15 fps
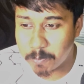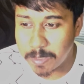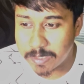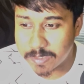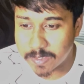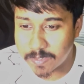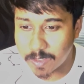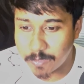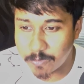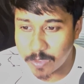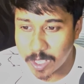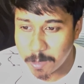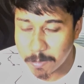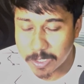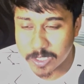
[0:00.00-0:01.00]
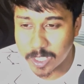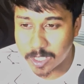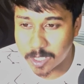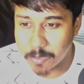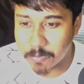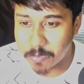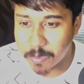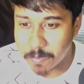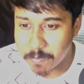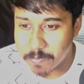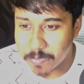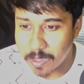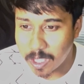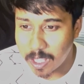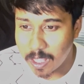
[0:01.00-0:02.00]
pieces are very much active.
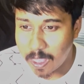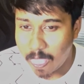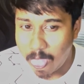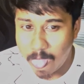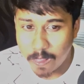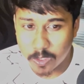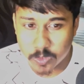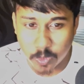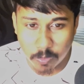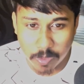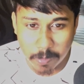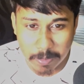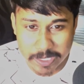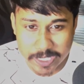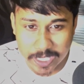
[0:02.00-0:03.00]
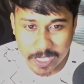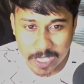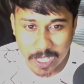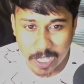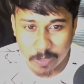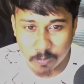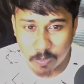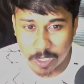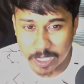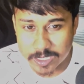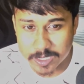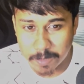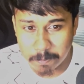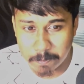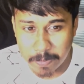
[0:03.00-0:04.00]
So we'll be checking at what
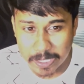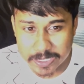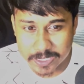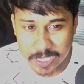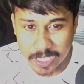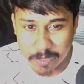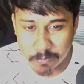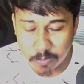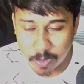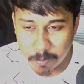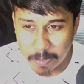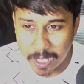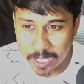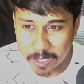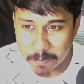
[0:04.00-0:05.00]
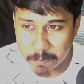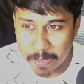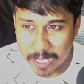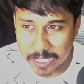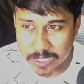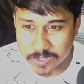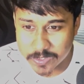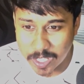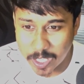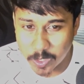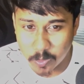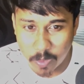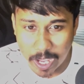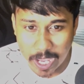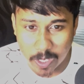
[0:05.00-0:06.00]
is the best attempt for black. Black is trying
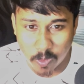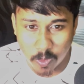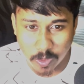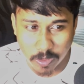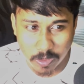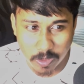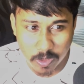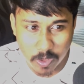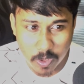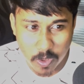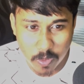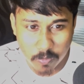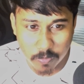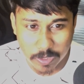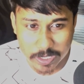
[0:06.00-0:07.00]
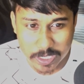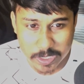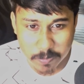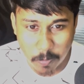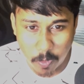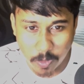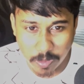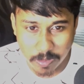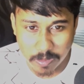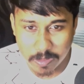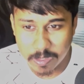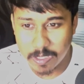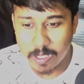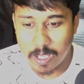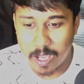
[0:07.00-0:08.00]
to hang on with this pawn.
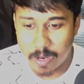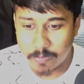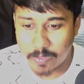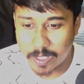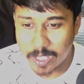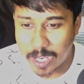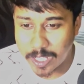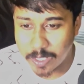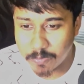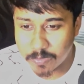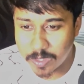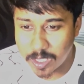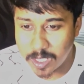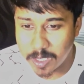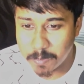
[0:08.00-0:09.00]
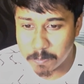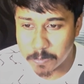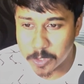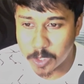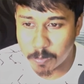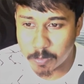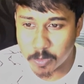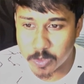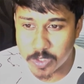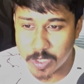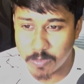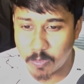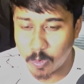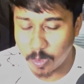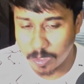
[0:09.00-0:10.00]
After knight f3, bishop to
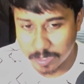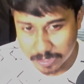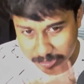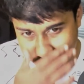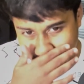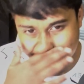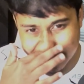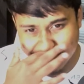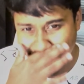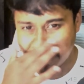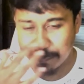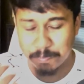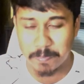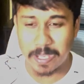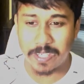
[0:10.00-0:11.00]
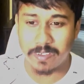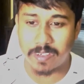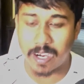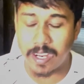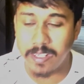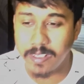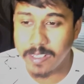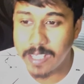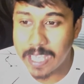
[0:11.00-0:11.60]
g4. This is main try.